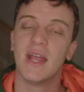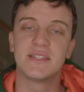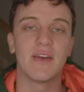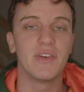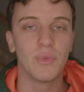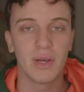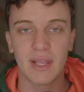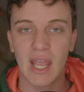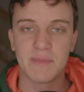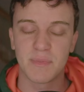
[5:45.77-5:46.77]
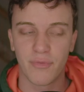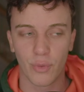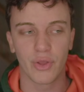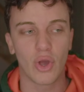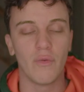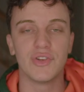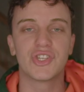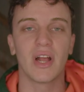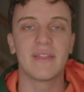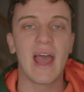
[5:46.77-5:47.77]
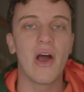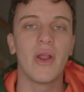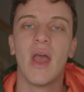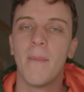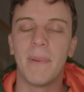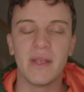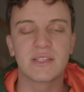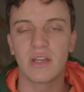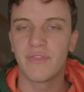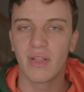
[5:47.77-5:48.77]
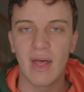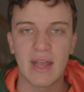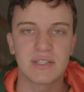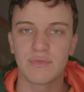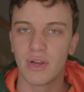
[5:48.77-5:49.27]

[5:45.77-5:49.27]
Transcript: in 71 games before the COVID shutdown. Basically, for the last